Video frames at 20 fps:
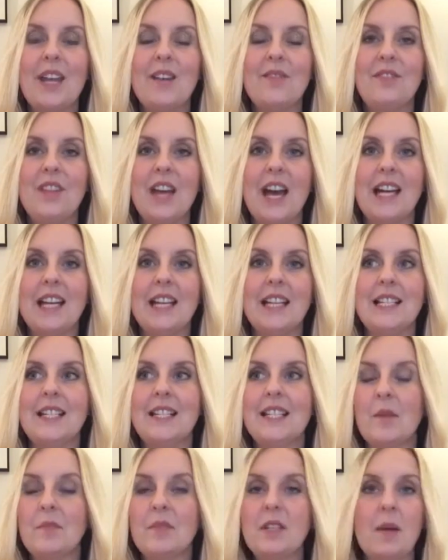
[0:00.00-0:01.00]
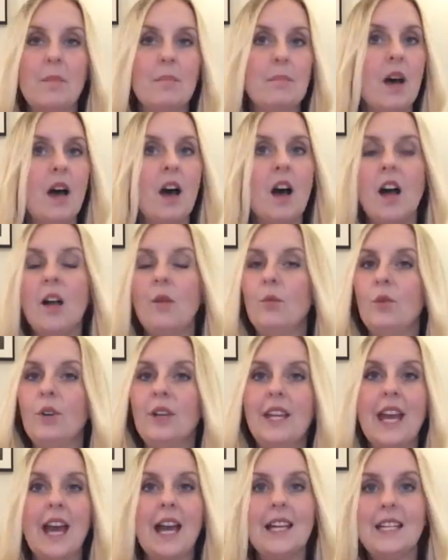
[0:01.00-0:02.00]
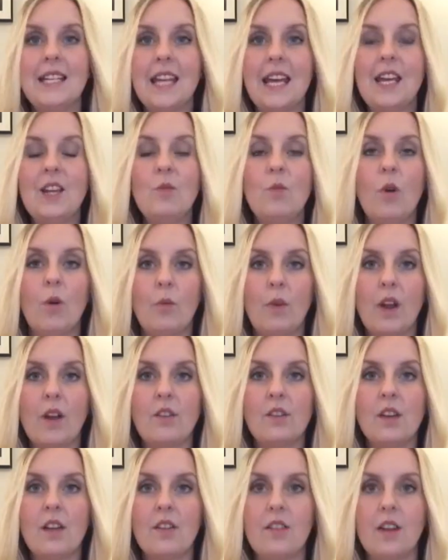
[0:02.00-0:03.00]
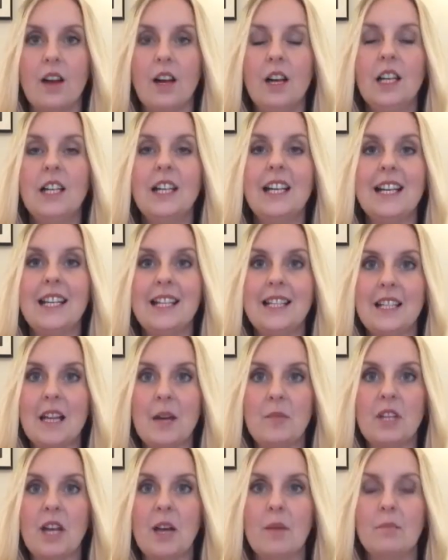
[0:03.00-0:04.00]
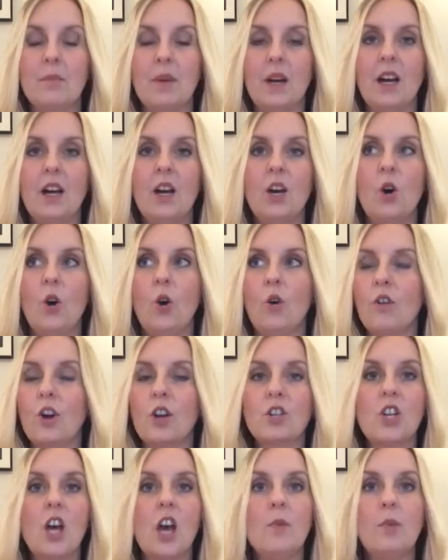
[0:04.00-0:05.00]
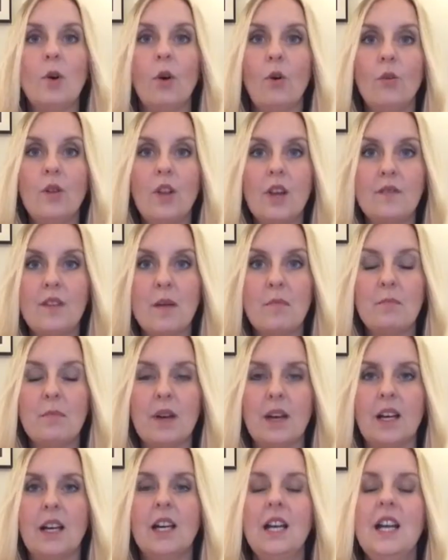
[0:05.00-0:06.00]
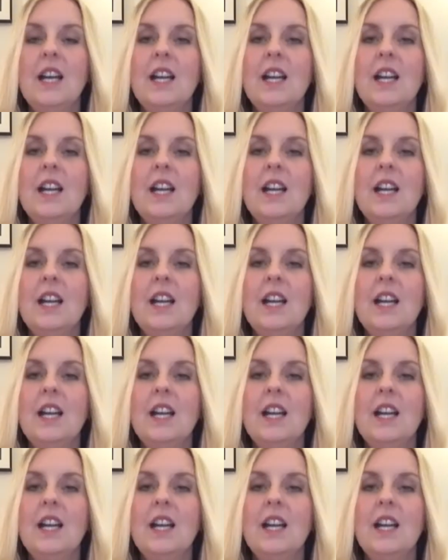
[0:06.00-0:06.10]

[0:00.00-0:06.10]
if that is September, I will get a date one way or another in September or October or November.